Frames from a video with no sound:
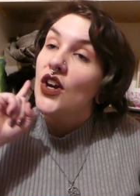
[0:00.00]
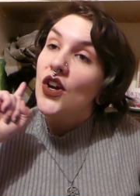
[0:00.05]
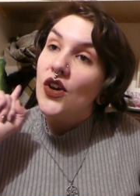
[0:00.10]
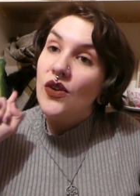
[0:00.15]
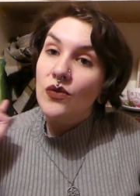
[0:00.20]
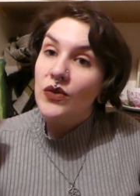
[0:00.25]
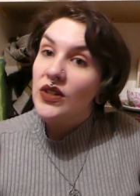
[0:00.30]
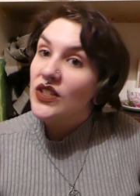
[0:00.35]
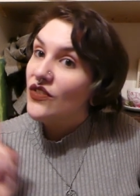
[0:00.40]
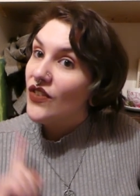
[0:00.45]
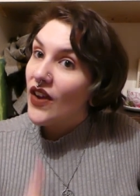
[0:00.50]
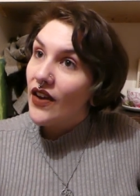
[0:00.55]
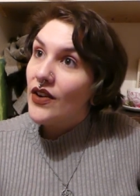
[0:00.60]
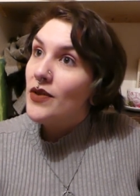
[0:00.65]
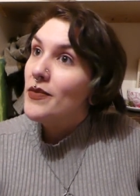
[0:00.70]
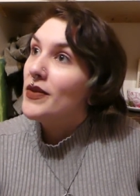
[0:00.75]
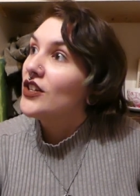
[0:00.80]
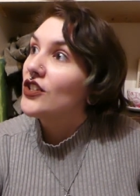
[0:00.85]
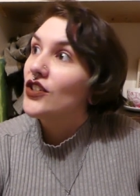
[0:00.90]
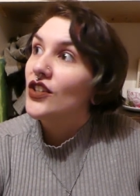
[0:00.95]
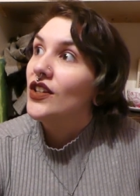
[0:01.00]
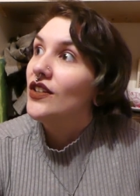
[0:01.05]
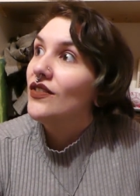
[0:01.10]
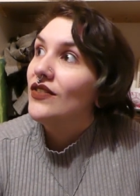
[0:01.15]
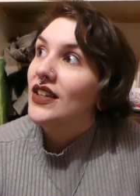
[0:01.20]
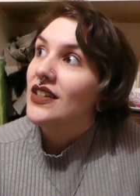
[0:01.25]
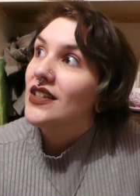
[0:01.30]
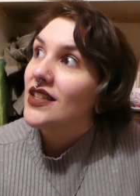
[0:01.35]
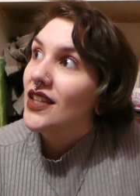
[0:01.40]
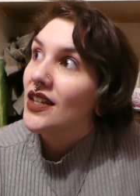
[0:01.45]
was very much
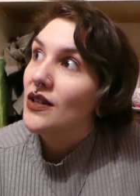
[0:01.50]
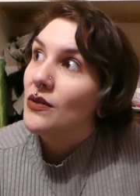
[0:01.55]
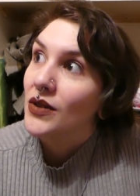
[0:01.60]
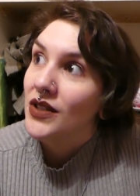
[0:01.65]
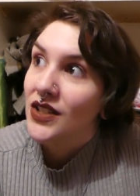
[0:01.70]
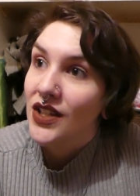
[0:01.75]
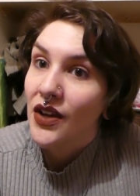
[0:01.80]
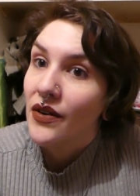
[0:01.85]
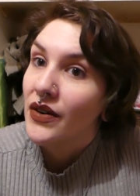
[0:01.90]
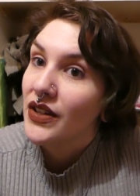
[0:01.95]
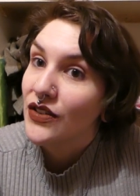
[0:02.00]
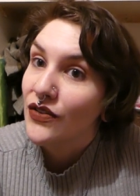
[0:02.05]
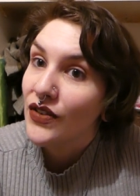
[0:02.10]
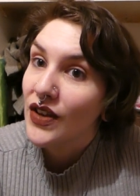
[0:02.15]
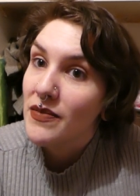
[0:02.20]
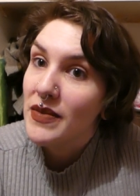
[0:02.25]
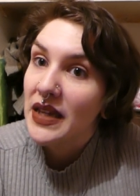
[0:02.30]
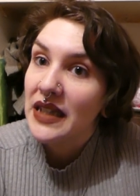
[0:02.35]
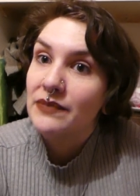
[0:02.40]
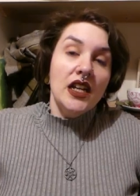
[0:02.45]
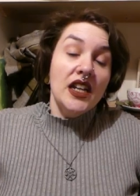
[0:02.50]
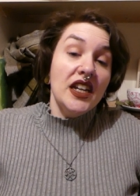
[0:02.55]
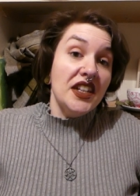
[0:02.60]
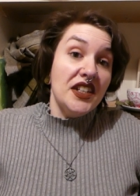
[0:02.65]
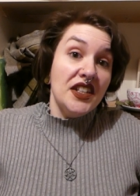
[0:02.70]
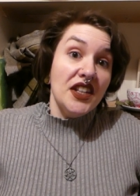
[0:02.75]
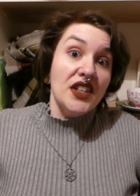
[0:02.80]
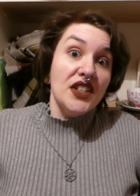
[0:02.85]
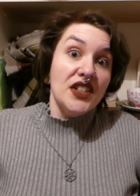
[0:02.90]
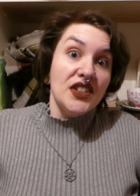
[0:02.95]
convinced that it wasn't going to fit me. It
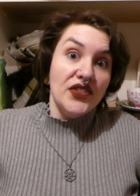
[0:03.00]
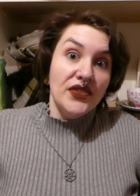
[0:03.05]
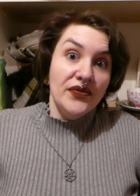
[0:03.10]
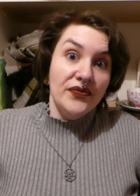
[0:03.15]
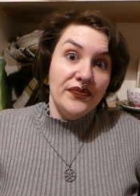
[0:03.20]
does.